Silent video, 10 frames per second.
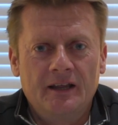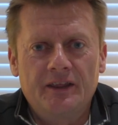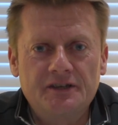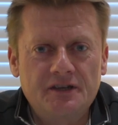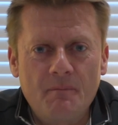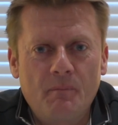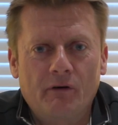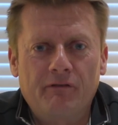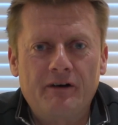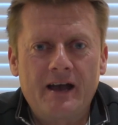there's a
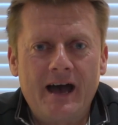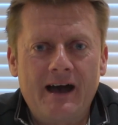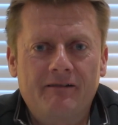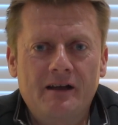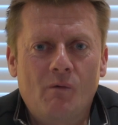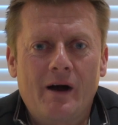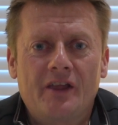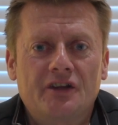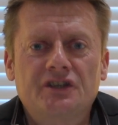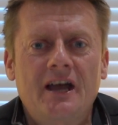buffet area
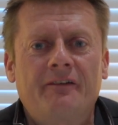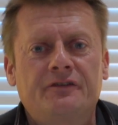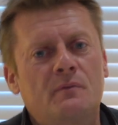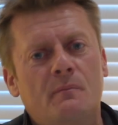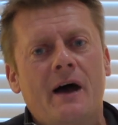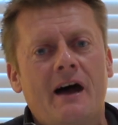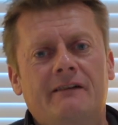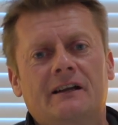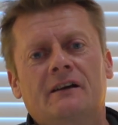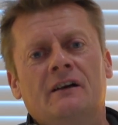where the chefs are
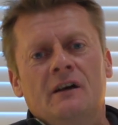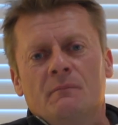preparing